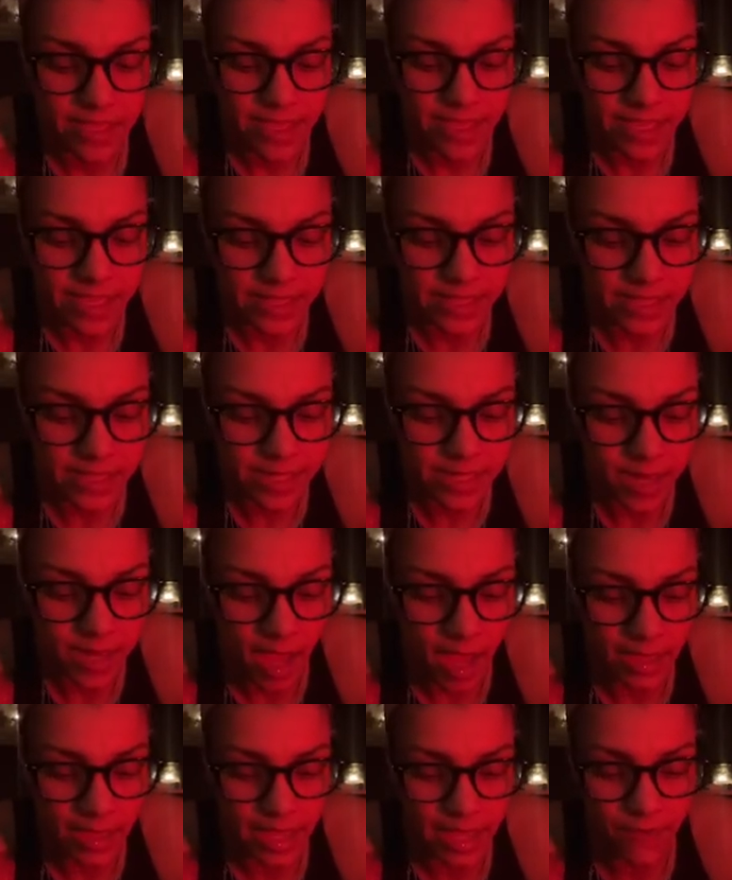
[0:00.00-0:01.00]
This does
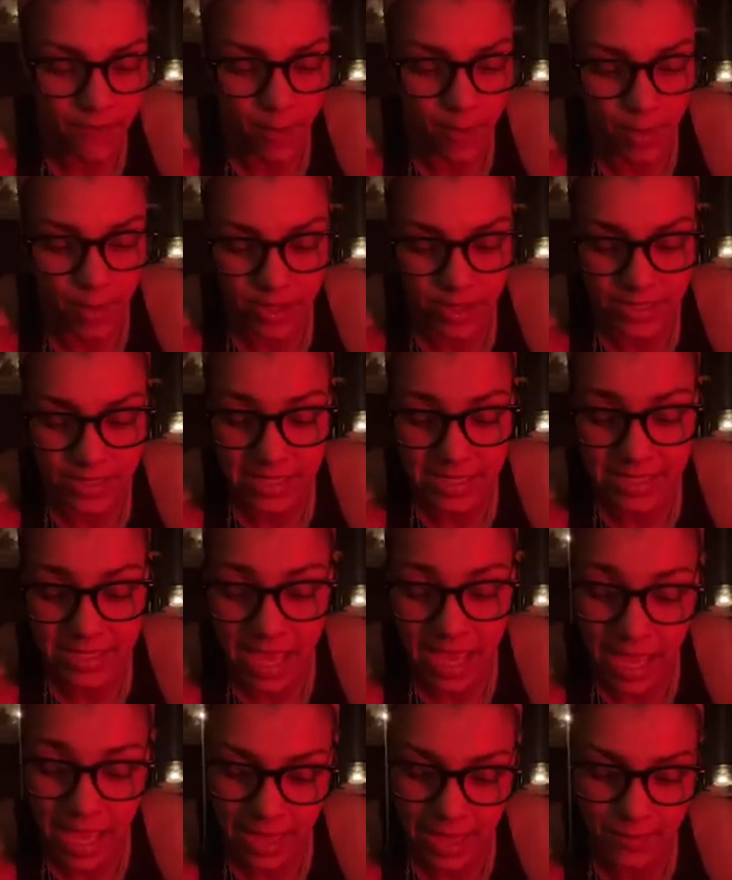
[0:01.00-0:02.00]
not give a person
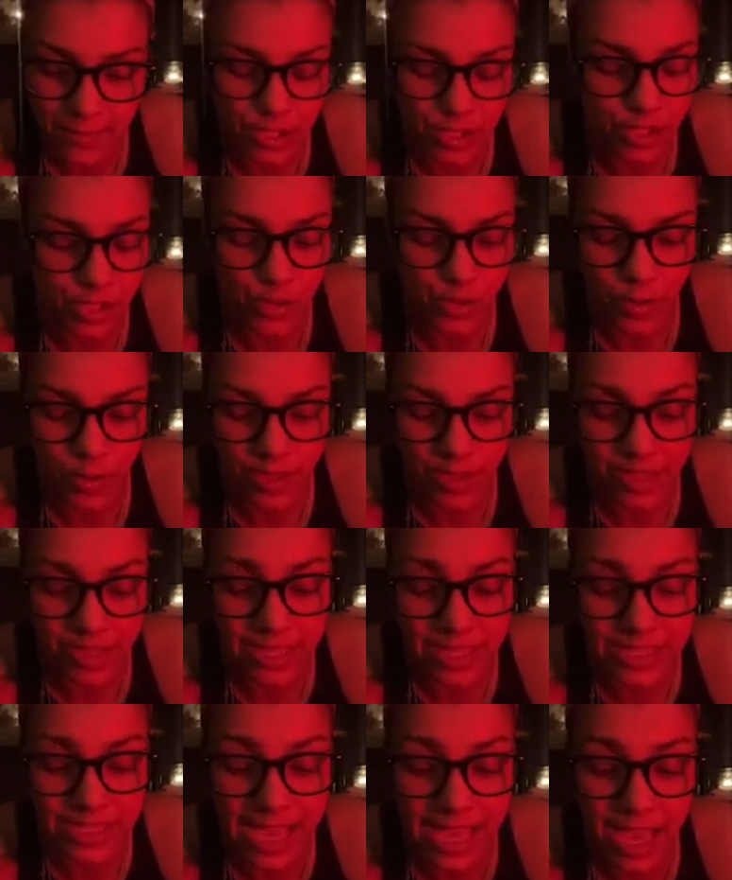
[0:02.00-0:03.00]
time to sort
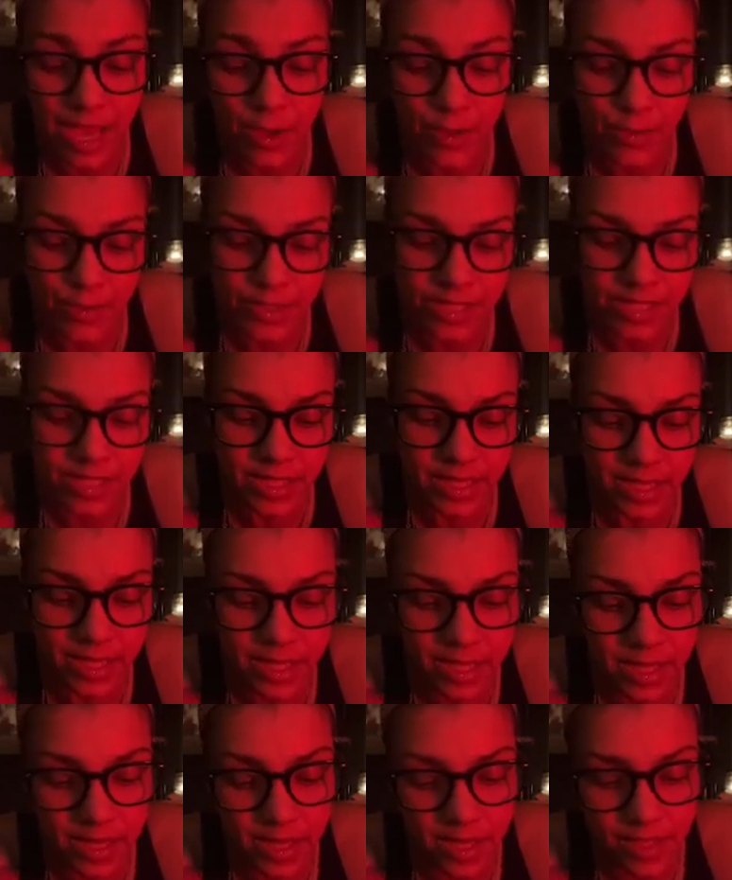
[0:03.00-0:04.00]
things out.
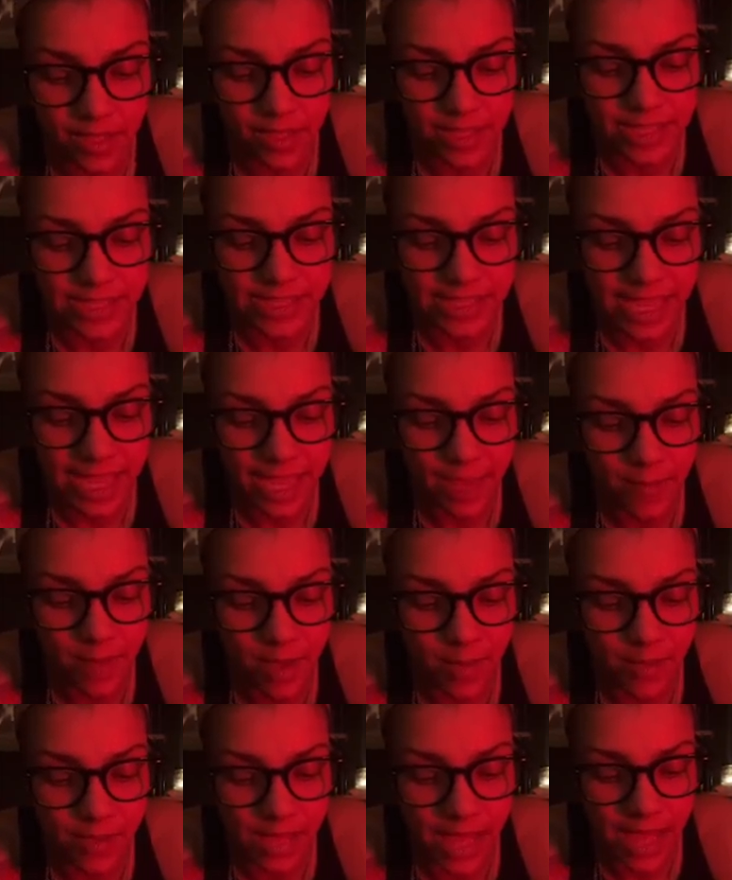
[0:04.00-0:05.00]
The same
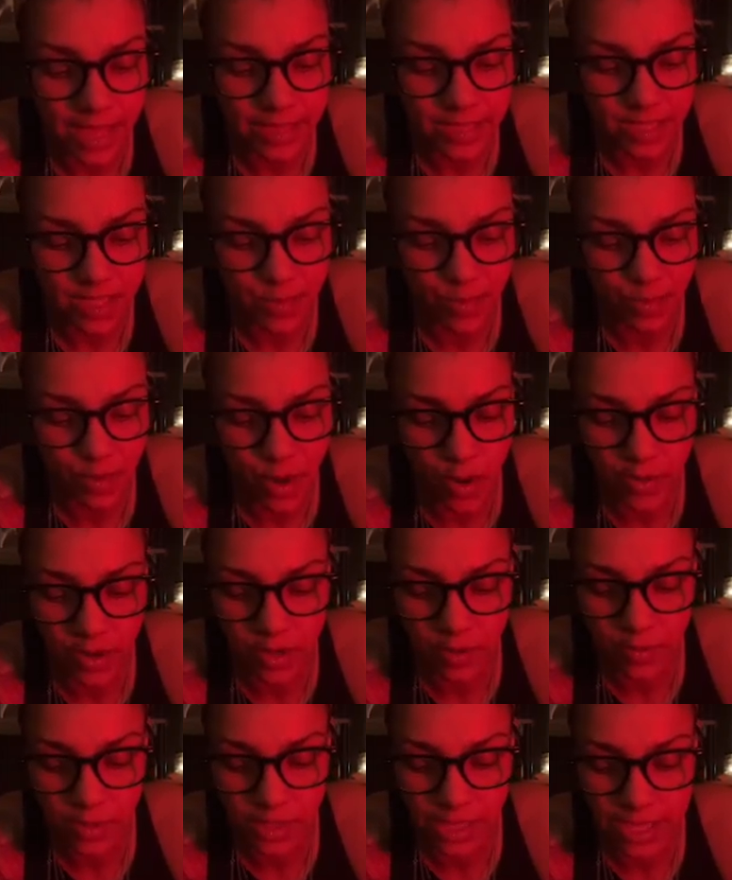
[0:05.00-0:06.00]
applies to
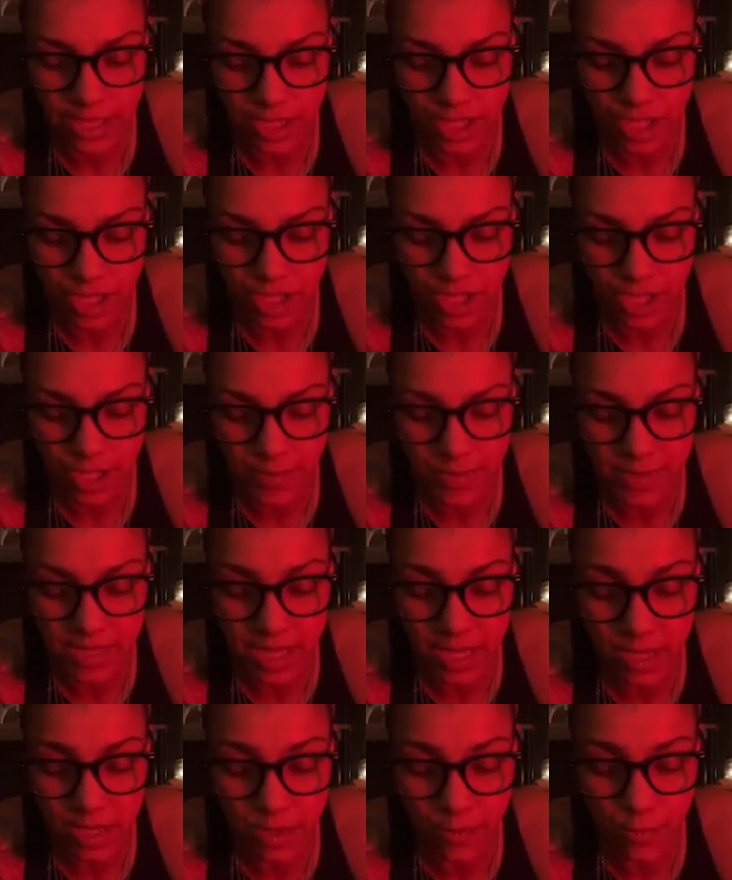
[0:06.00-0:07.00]
broken
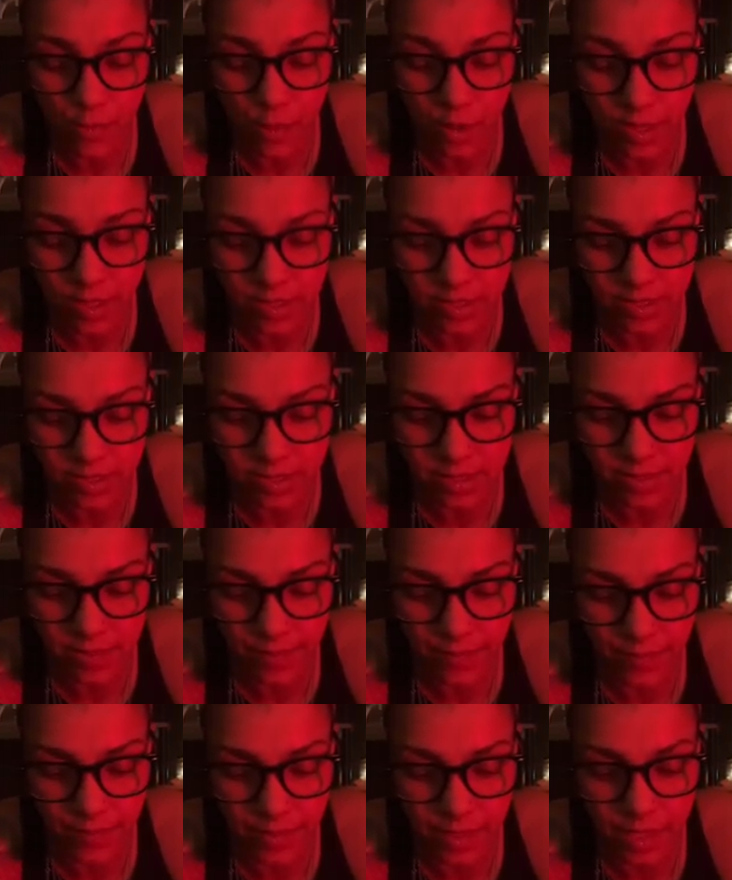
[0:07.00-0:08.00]
relationships and divorce.